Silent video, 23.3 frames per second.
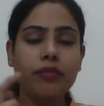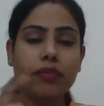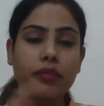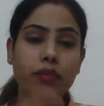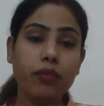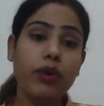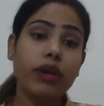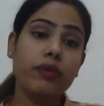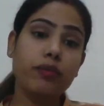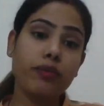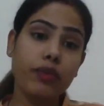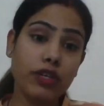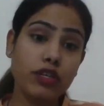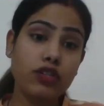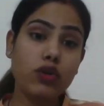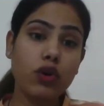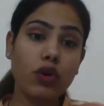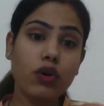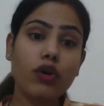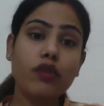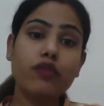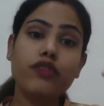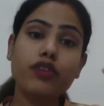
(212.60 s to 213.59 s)
when we
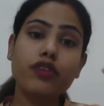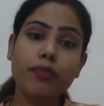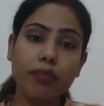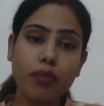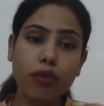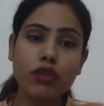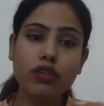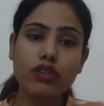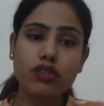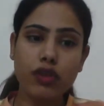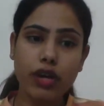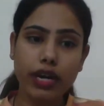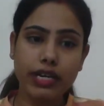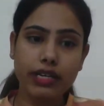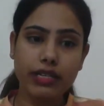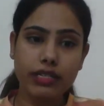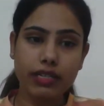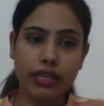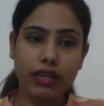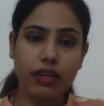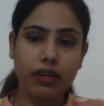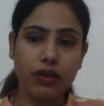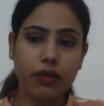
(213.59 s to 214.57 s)
talk of report
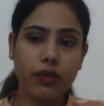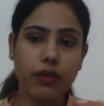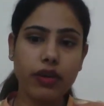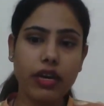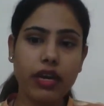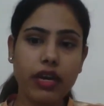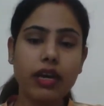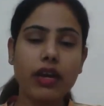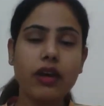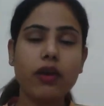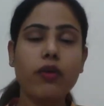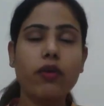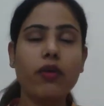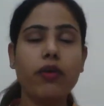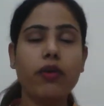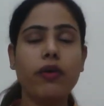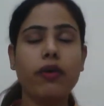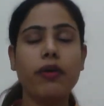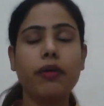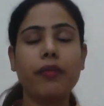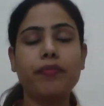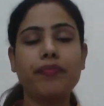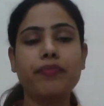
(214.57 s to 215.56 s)
writing, okay,
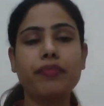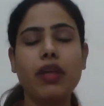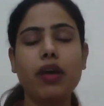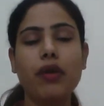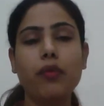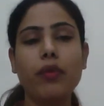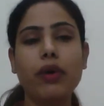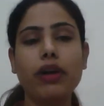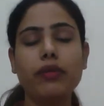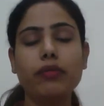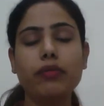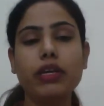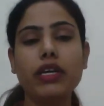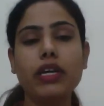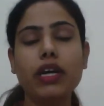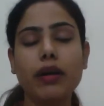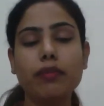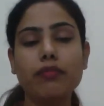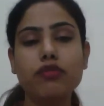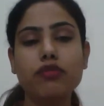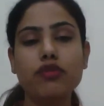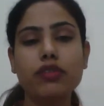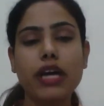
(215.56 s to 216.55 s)
when we
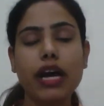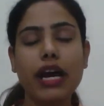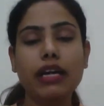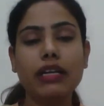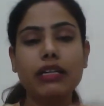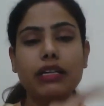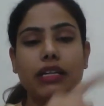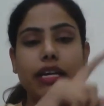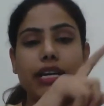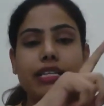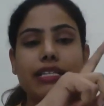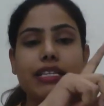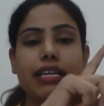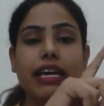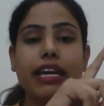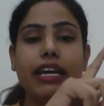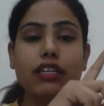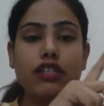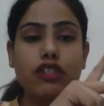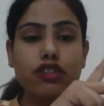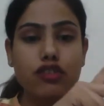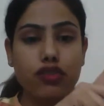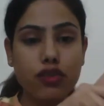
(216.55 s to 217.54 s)
come to that, it's
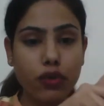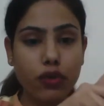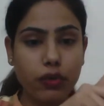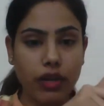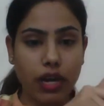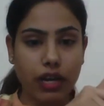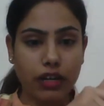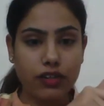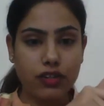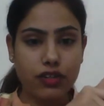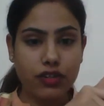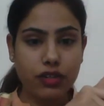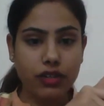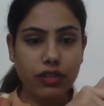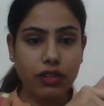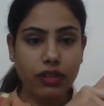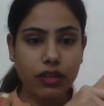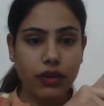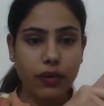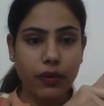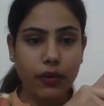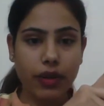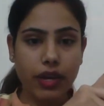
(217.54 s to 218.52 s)
introduction.
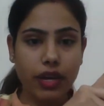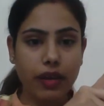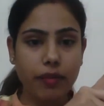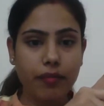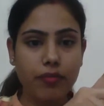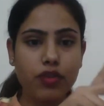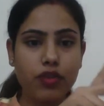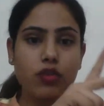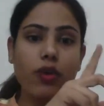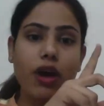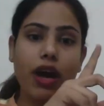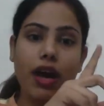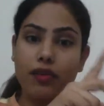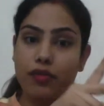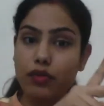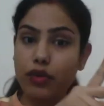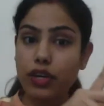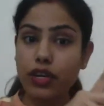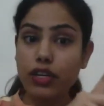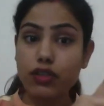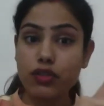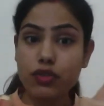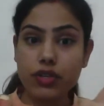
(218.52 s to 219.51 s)
Okay, you have
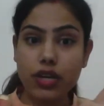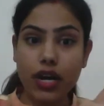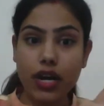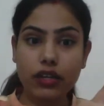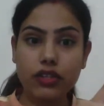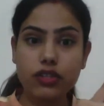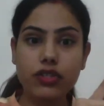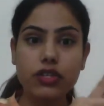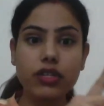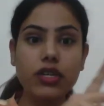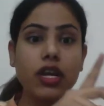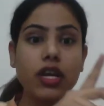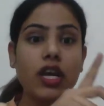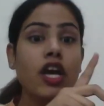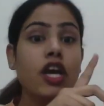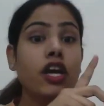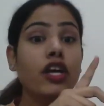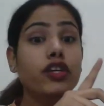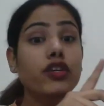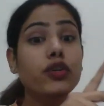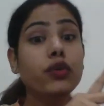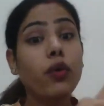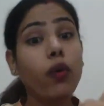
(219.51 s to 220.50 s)
your introduction.
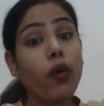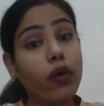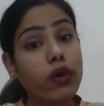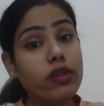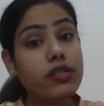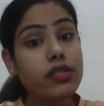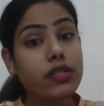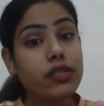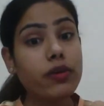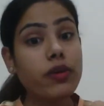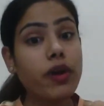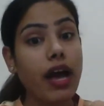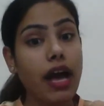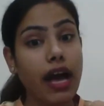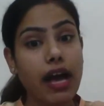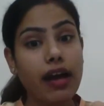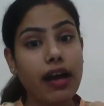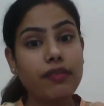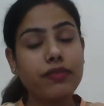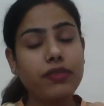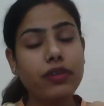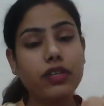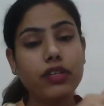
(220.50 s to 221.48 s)
You also
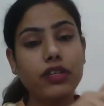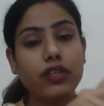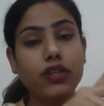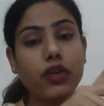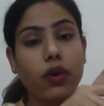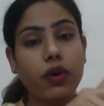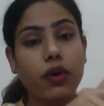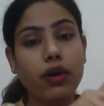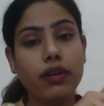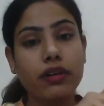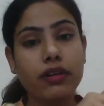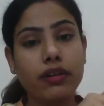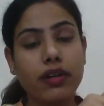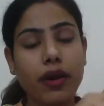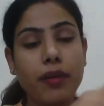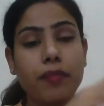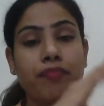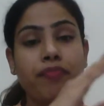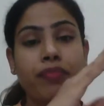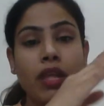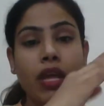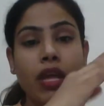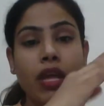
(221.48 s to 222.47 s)
have your